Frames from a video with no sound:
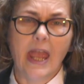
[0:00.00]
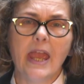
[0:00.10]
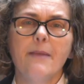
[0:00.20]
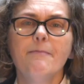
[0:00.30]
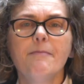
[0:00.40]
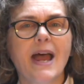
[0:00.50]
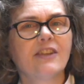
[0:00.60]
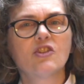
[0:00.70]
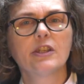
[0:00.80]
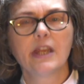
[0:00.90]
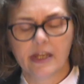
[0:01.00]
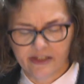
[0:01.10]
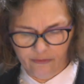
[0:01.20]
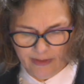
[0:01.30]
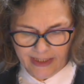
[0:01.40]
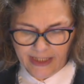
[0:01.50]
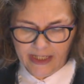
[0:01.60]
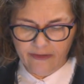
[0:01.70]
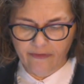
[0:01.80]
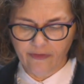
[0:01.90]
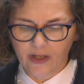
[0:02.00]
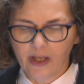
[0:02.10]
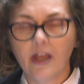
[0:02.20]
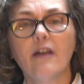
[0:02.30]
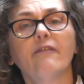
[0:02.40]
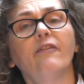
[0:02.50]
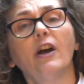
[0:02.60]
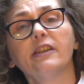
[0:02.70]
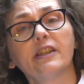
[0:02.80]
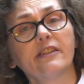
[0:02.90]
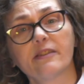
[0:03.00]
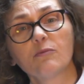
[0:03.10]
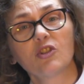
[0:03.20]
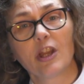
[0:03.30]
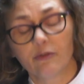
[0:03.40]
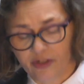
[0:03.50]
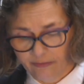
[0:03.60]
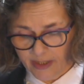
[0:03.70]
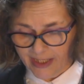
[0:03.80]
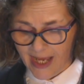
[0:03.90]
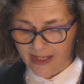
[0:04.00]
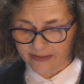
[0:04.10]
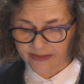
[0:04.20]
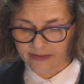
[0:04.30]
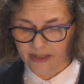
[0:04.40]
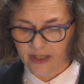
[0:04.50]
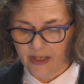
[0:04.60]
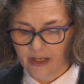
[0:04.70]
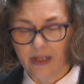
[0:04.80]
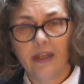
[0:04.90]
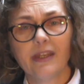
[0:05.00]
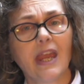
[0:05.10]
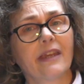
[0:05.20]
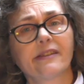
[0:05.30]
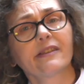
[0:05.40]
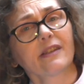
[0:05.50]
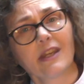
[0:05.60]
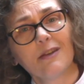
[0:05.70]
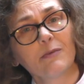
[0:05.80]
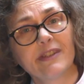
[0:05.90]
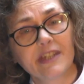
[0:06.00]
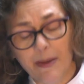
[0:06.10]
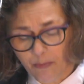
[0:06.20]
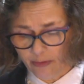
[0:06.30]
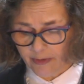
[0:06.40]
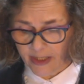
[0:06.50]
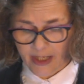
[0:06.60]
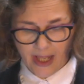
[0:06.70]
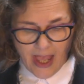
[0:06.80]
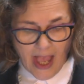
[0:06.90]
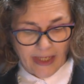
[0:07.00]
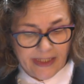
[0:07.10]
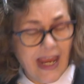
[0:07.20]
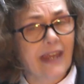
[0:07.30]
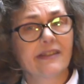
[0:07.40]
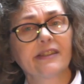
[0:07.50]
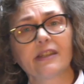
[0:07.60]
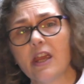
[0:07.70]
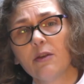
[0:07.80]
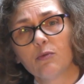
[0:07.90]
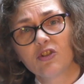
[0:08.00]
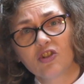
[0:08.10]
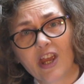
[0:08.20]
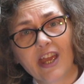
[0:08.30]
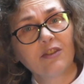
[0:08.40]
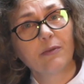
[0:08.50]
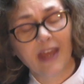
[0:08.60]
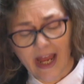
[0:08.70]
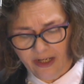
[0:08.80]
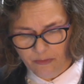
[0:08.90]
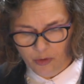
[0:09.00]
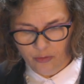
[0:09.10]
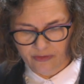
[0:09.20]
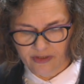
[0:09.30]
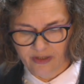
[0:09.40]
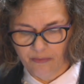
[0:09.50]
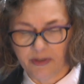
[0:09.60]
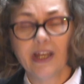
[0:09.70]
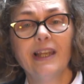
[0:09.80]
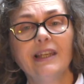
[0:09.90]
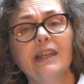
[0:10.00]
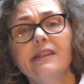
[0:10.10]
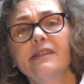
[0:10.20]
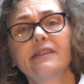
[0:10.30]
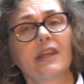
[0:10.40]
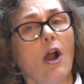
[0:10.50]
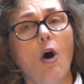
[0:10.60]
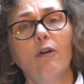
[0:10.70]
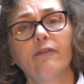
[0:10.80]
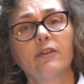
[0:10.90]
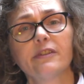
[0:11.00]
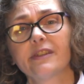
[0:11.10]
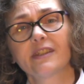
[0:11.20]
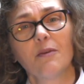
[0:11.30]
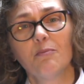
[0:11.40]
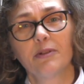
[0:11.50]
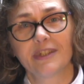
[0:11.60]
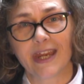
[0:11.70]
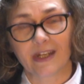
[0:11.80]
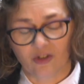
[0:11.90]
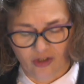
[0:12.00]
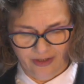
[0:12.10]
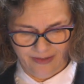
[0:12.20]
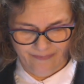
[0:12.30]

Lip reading: Imagine his relief at finding some shelter at last. Yes, it was temporary. Yes, it was shared with animals, but at least it offered some protection.